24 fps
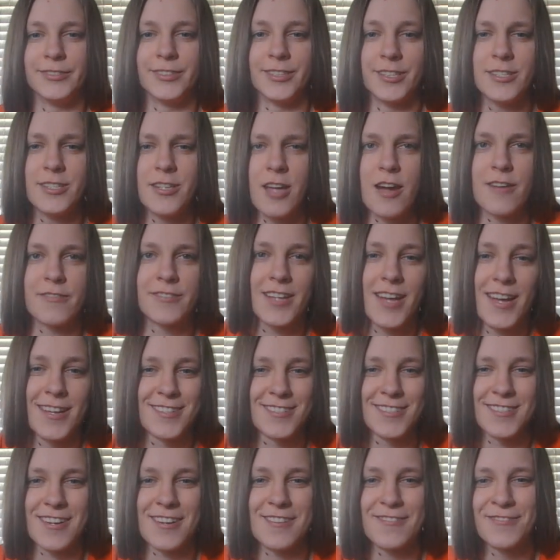Turn off that
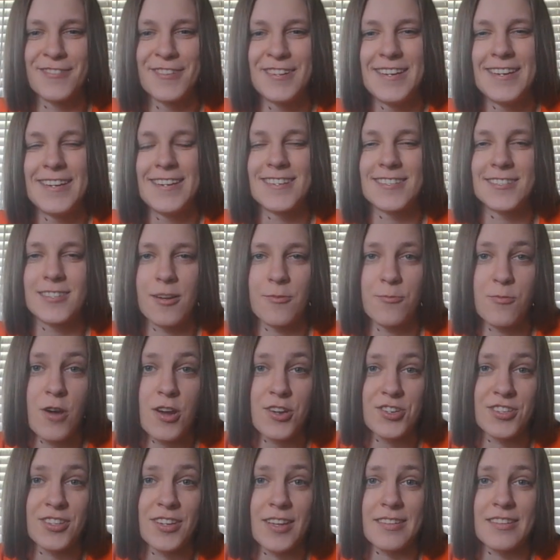stuff, stop
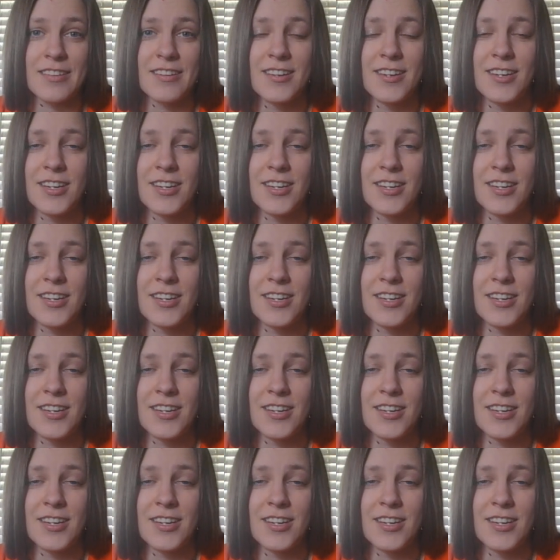watching it.